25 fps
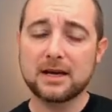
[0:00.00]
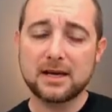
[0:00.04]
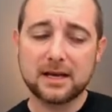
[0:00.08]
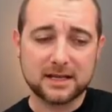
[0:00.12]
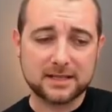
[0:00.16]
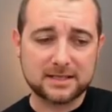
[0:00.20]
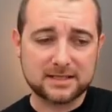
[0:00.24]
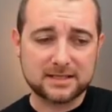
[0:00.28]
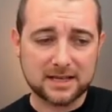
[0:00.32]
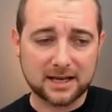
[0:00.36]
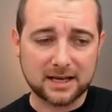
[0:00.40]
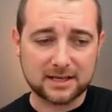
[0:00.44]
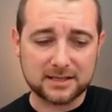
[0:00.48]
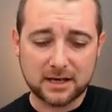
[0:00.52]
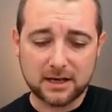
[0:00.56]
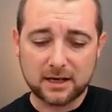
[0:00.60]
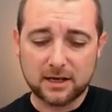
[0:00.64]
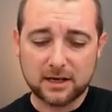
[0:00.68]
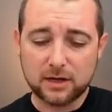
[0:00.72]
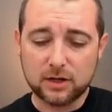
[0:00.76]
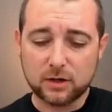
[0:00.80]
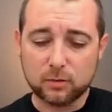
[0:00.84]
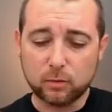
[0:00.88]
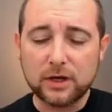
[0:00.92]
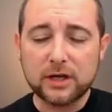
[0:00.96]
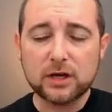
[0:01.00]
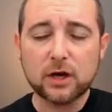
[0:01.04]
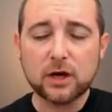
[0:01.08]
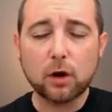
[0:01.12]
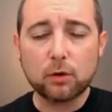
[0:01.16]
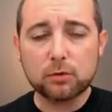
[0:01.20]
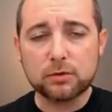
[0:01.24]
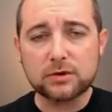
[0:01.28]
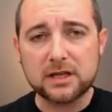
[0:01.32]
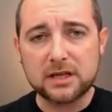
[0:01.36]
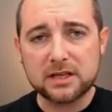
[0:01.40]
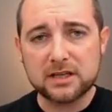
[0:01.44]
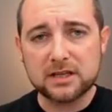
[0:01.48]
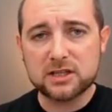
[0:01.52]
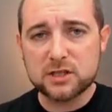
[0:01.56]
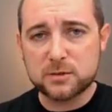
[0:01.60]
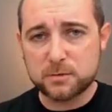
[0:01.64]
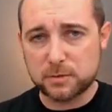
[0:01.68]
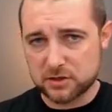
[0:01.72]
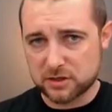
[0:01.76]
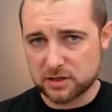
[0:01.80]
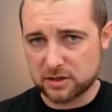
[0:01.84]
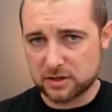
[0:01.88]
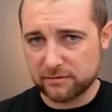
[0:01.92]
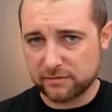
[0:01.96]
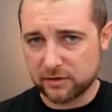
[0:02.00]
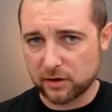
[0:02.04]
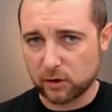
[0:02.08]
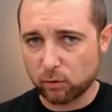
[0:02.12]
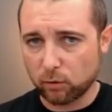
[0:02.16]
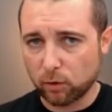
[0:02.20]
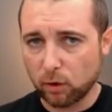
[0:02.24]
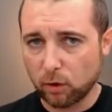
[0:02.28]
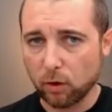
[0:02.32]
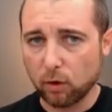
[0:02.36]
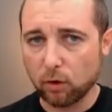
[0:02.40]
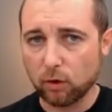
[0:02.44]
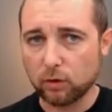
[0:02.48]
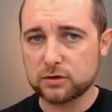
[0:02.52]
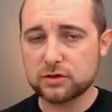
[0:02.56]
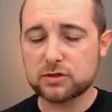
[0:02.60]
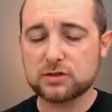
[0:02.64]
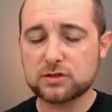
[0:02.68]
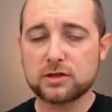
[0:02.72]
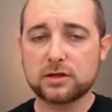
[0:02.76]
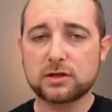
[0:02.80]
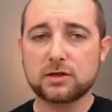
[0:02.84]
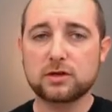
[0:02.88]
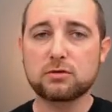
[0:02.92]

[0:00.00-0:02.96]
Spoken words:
It says, we don't need specific roles.